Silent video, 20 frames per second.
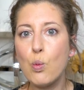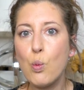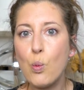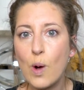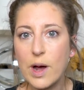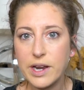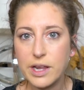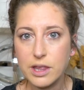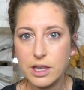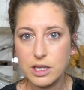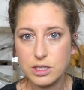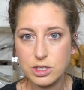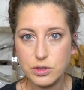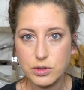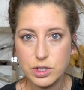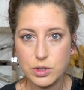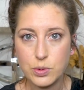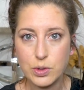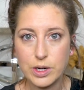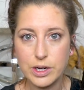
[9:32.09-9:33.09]
One of the
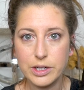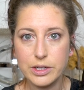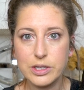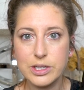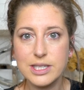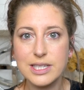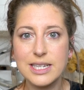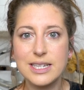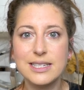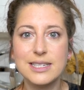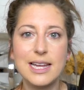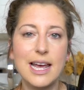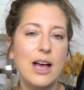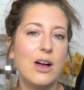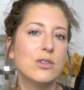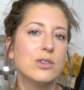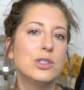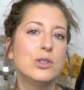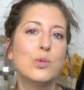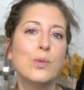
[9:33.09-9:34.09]
tutorials is
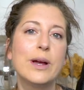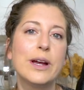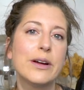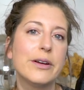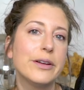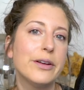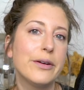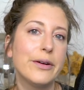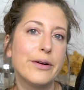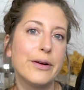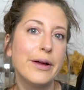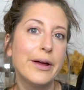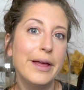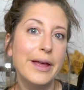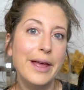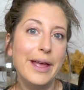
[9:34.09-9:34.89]
how to wear your